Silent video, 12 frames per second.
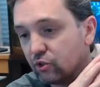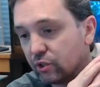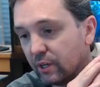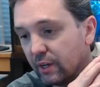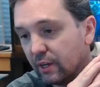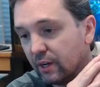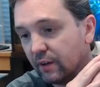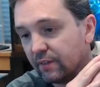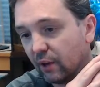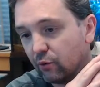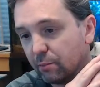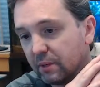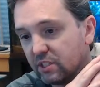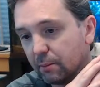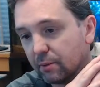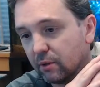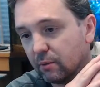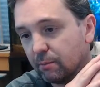That would be typical.
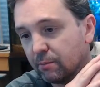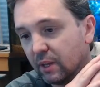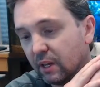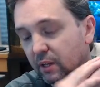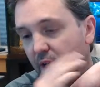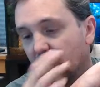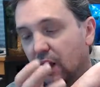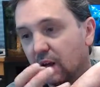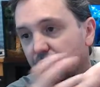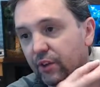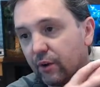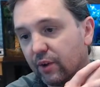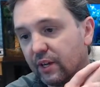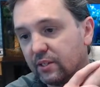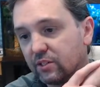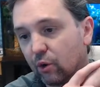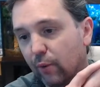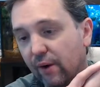Uh, there is a
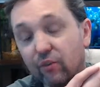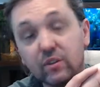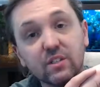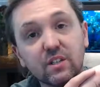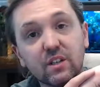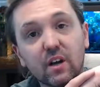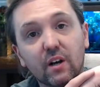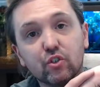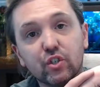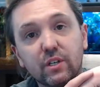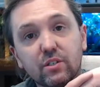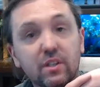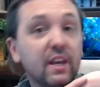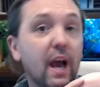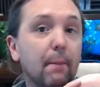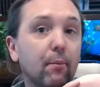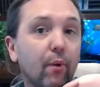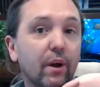reference in the cut sheet to the
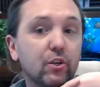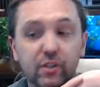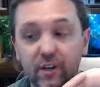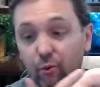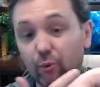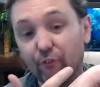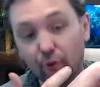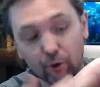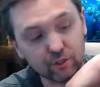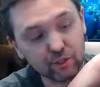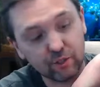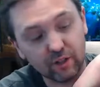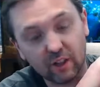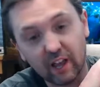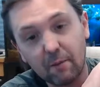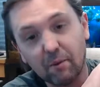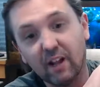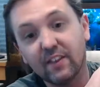operation, and it refers to the label on the
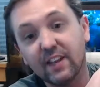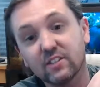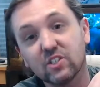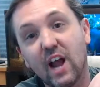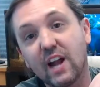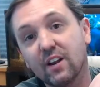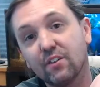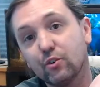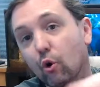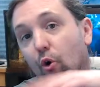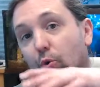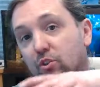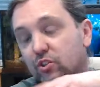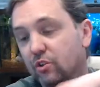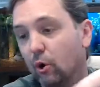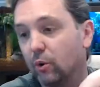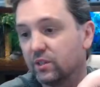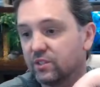inside of the door, which is always
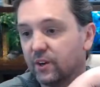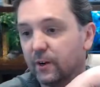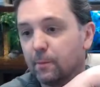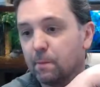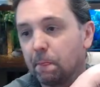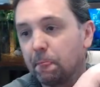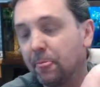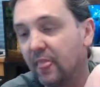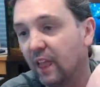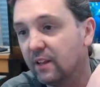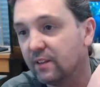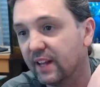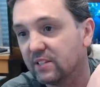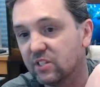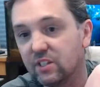there. That's easy.